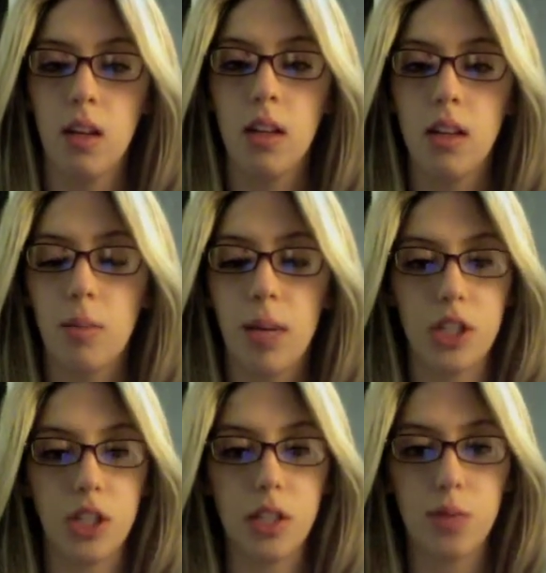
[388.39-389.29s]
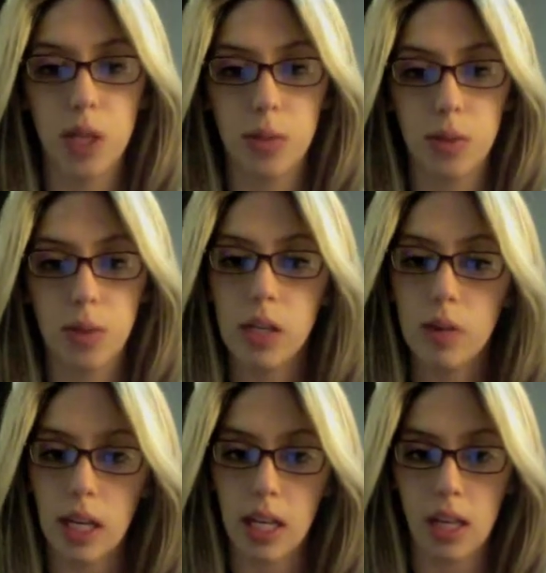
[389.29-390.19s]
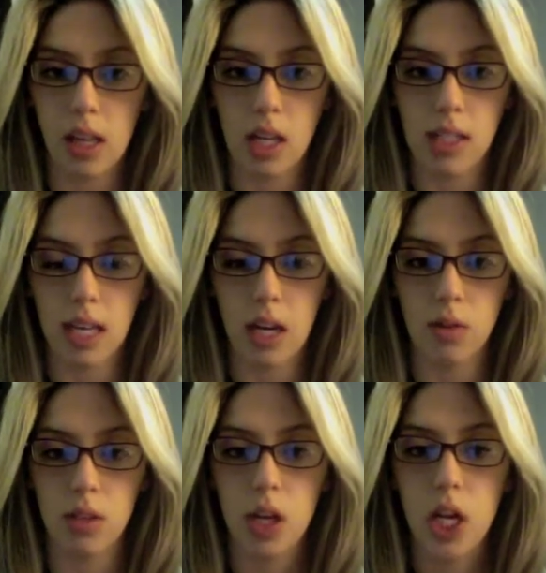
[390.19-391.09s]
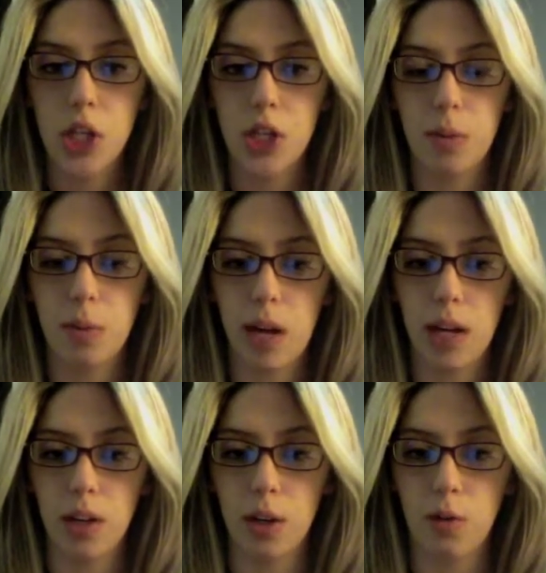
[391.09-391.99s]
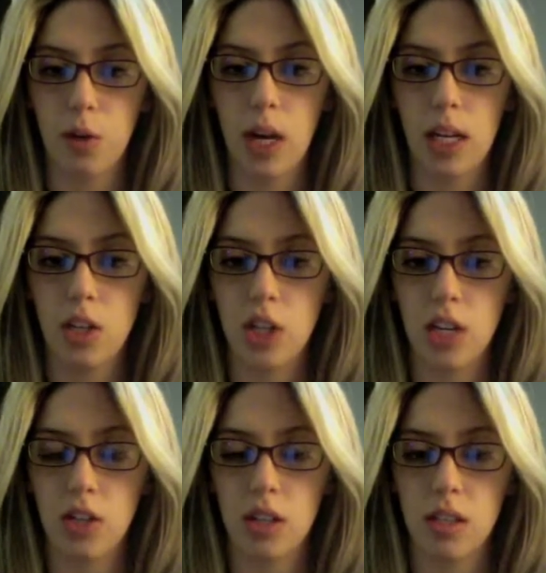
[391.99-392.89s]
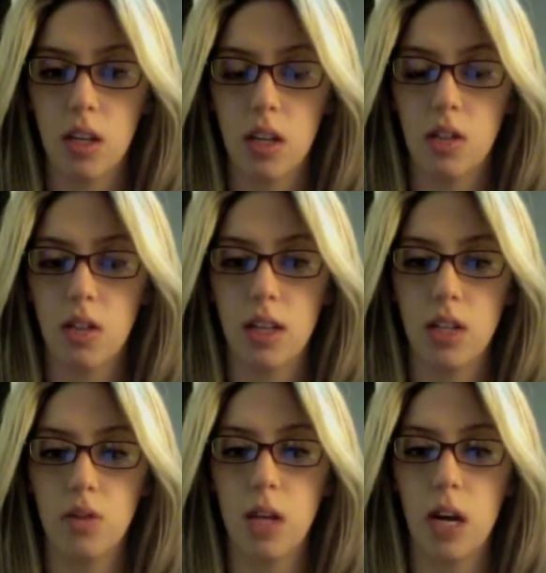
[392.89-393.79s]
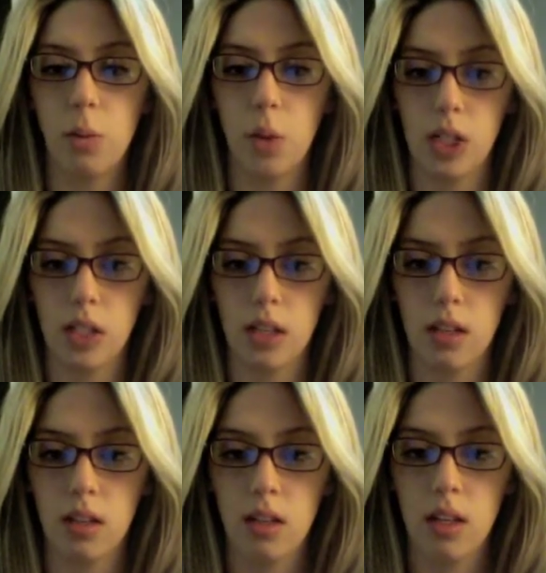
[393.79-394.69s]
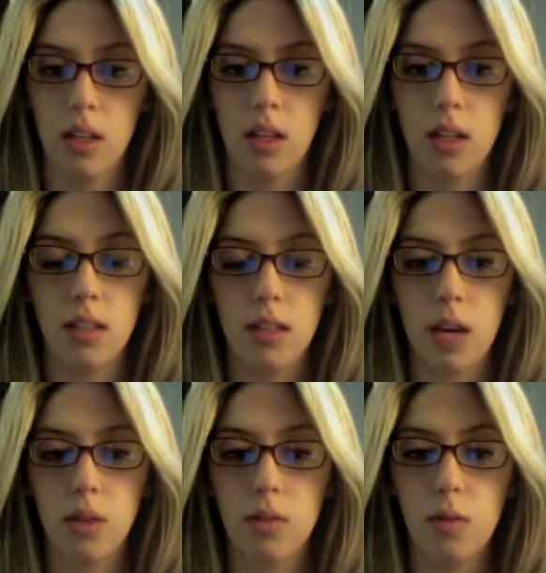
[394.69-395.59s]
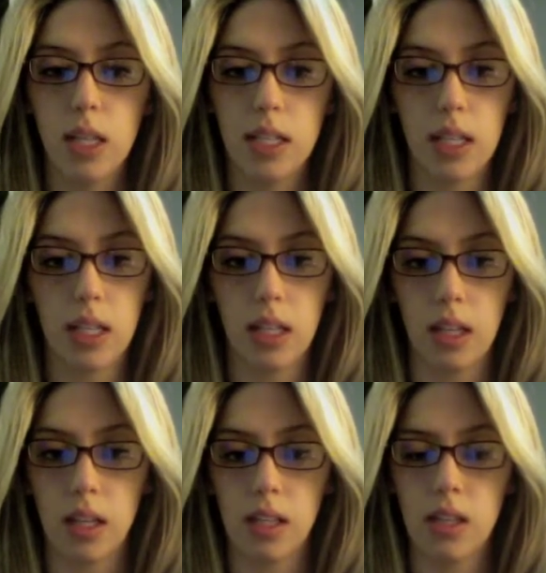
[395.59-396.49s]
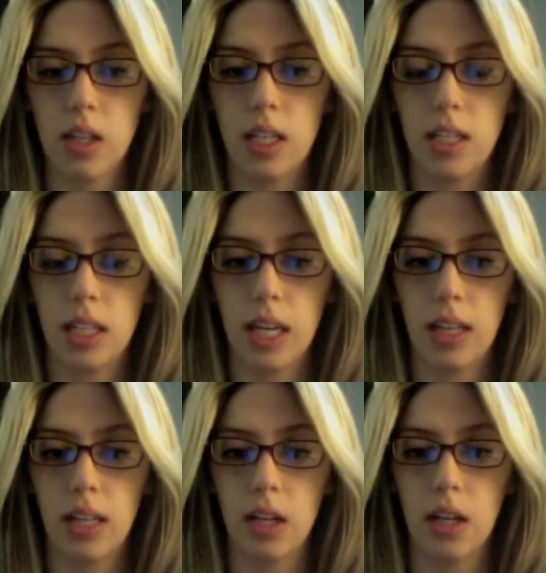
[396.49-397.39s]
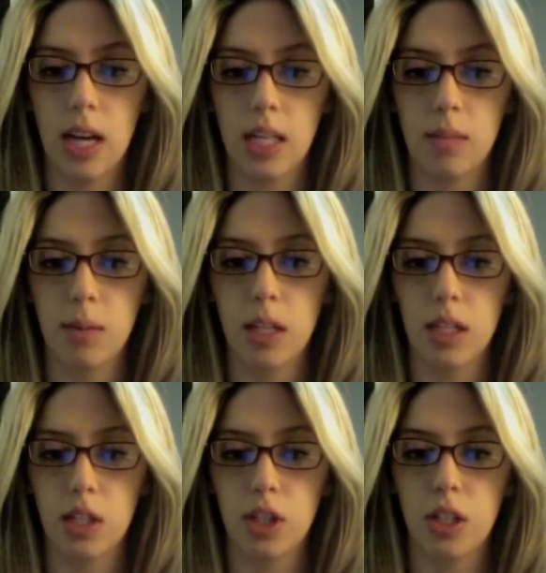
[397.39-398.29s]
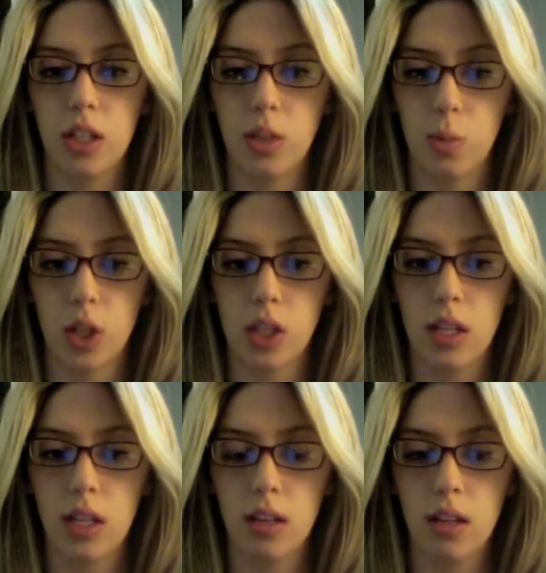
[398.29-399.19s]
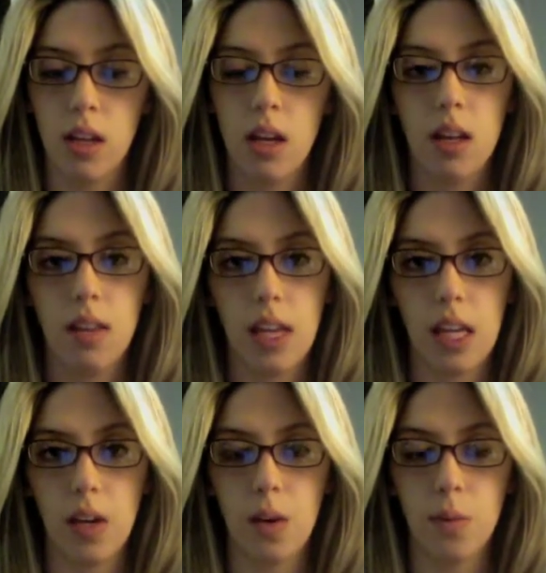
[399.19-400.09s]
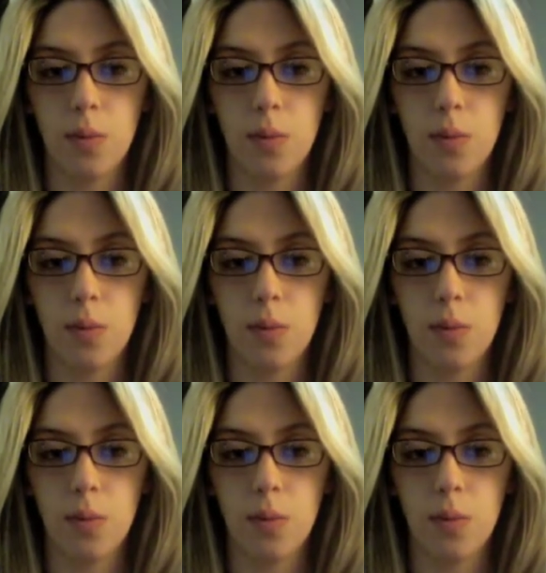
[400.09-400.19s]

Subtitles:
The patient's respiratory rate and lung sounds should be monitored for any changes so that they do not worsen. Sounds of wheezing in the lungs could indicate that her asthma condition is worsening. Thank you.